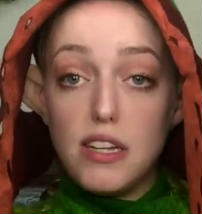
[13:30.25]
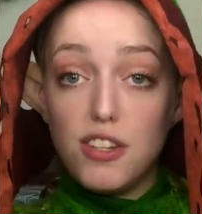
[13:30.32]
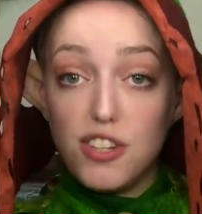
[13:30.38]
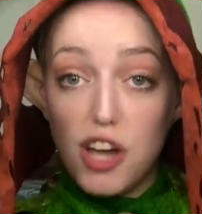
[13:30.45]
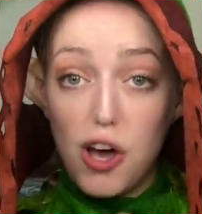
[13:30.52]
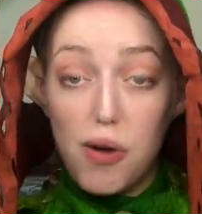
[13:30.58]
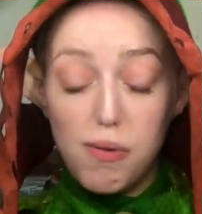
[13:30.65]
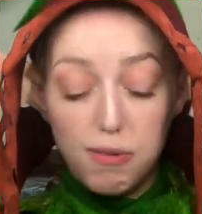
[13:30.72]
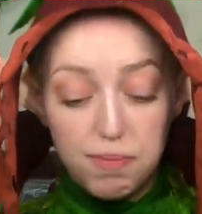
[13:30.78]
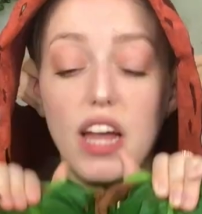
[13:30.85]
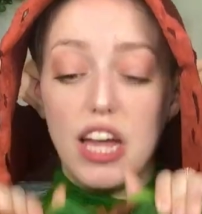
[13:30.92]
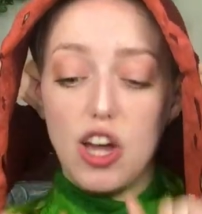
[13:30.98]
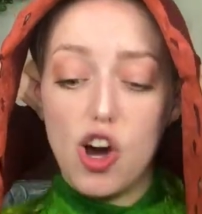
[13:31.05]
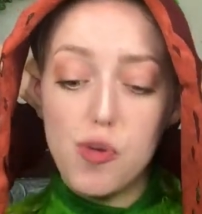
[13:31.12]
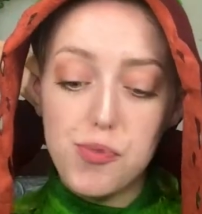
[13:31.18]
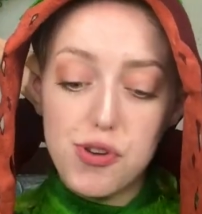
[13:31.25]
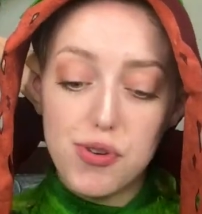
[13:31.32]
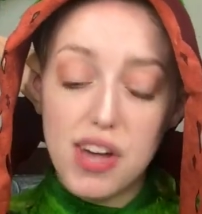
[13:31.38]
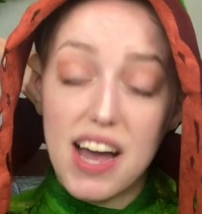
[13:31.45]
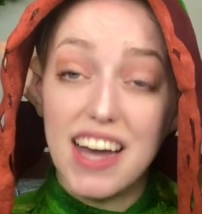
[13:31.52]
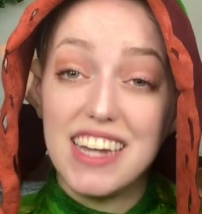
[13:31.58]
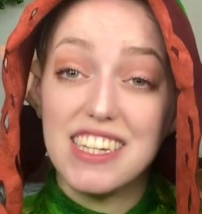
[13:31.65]
So I hope you
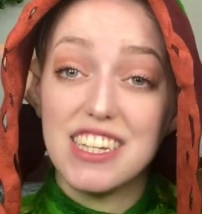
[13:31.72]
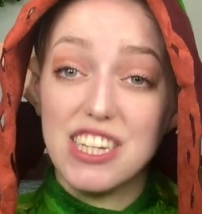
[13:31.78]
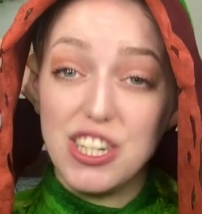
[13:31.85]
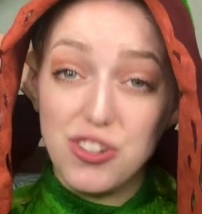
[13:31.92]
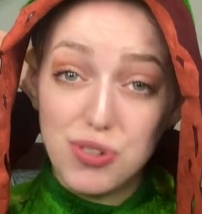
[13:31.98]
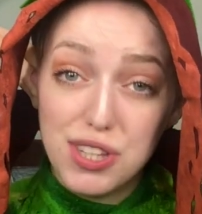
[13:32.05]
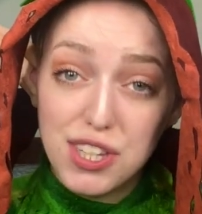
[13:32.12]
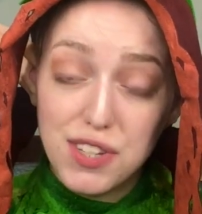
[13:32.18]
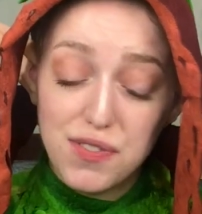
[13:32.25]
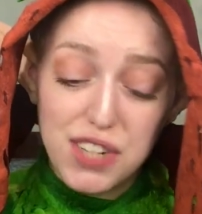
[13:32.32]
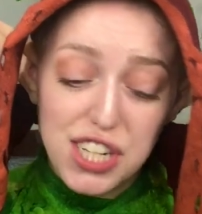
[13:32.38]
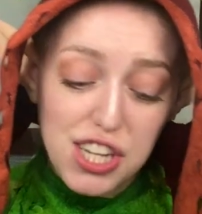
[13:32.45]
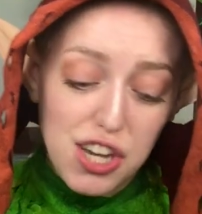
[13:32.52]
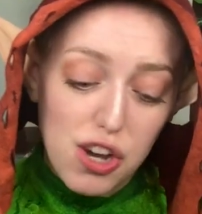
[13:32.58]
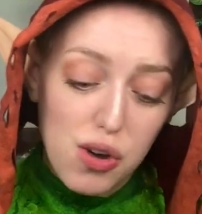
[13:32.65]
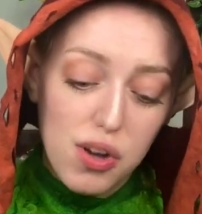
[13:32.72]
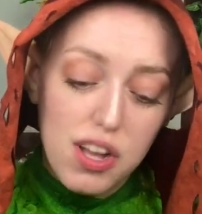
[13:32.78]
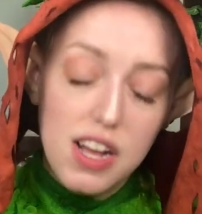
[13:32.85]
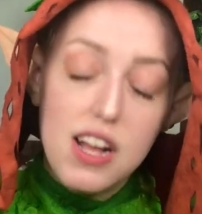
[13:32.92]
guys enjoyed this video.